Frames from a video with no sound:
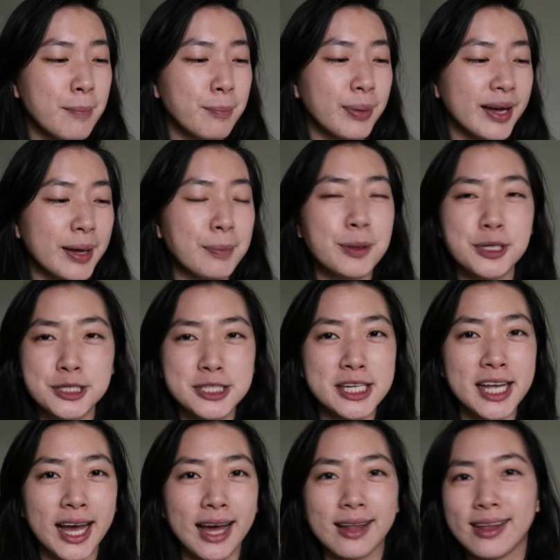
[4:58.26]
But
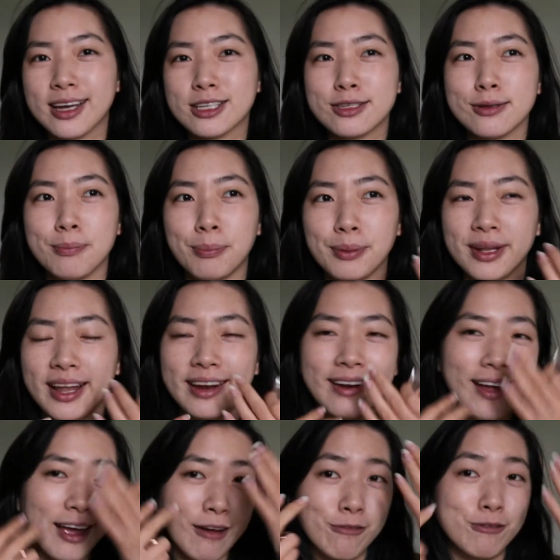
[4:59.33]
personally, I like to blend
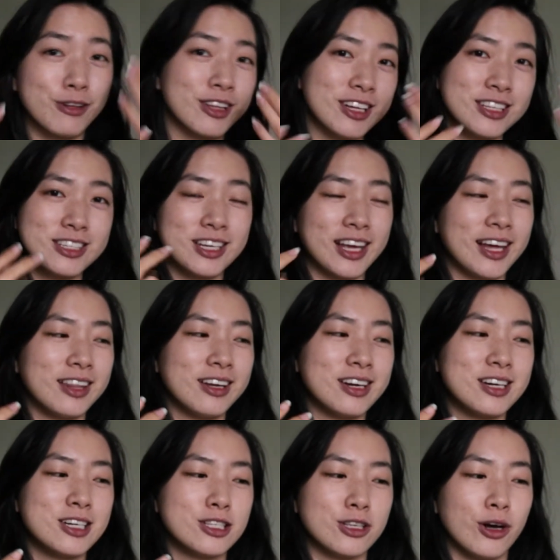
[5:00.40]
everything
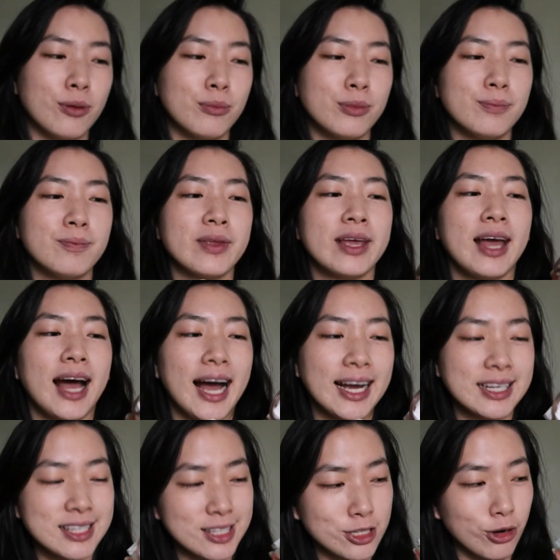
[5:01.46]
together, so I
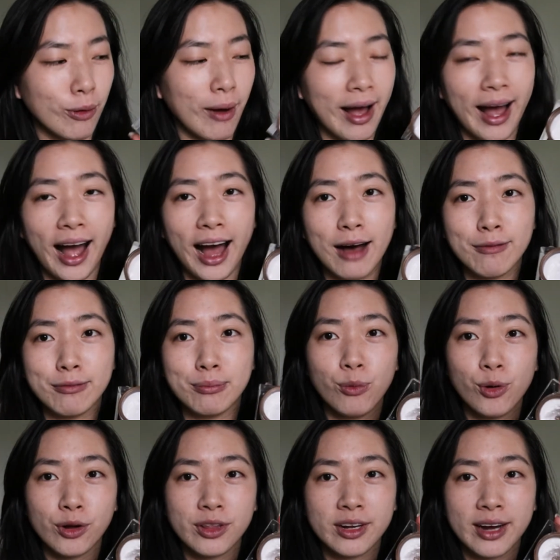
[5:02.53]
still have
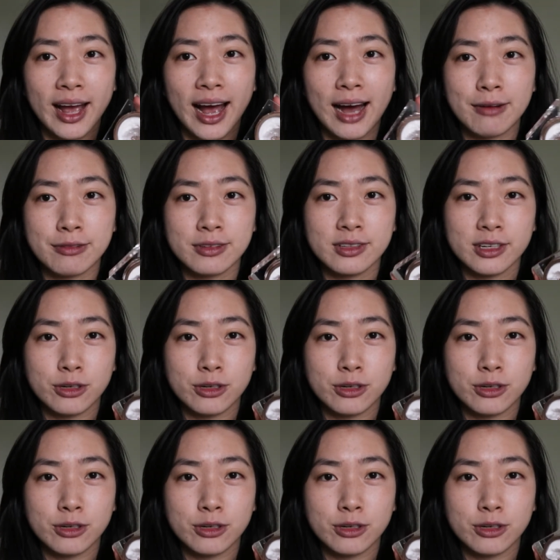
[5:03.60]
more than half of the